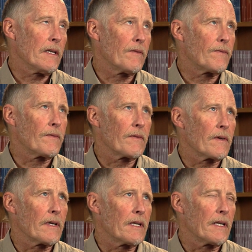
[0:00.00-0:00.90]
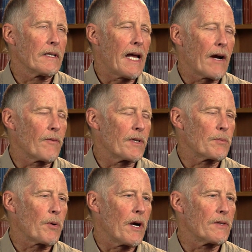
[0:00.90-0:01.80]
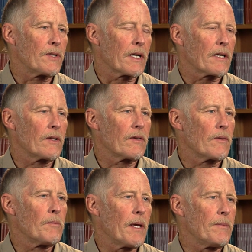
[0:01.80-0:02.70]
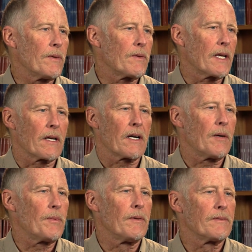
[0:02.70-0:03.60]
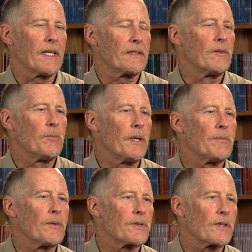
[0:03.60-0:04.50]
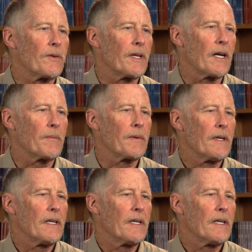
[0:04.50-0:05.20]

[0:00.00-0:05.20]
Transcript: if on an average project, maybe you'd get a couple dozen people showing up.